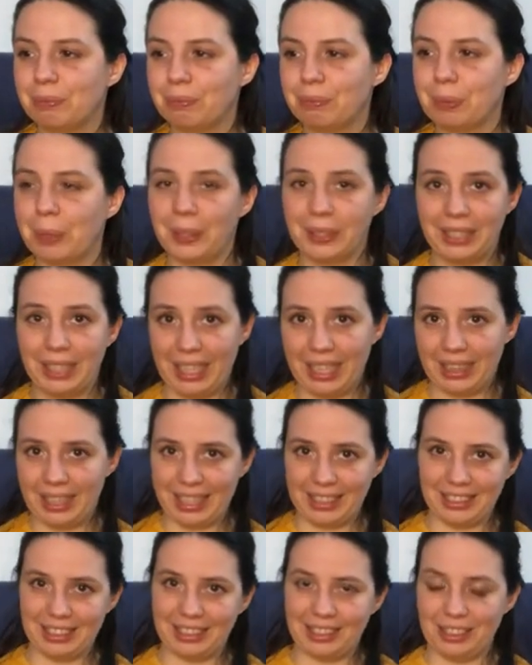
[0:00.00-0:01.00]
but yeah,
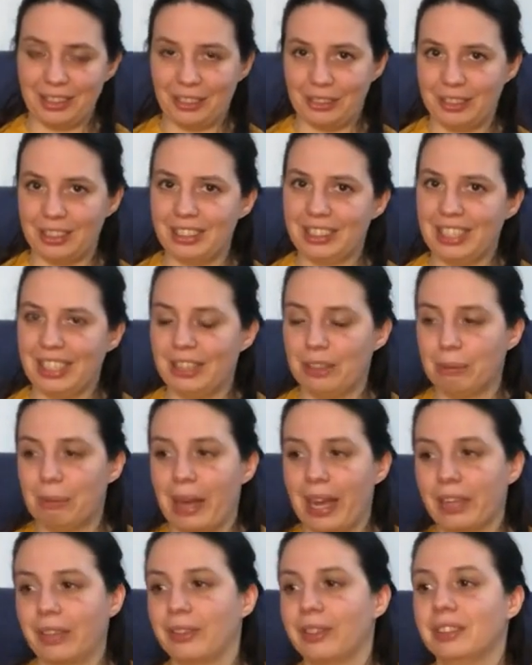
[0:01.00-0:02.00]
that's the noise in the
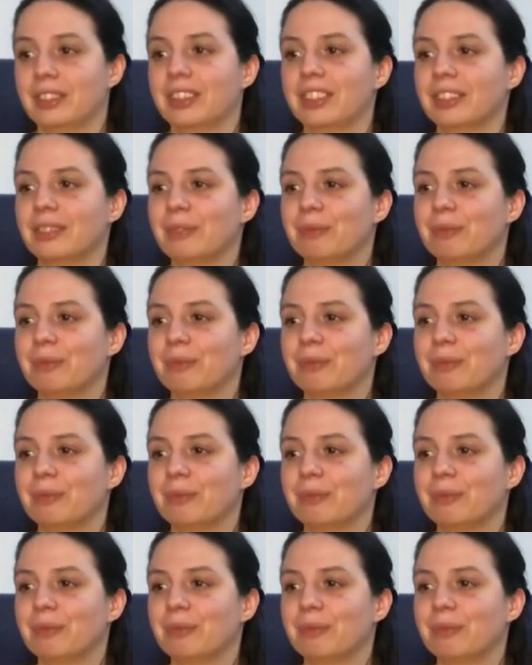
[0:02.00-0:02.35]
background.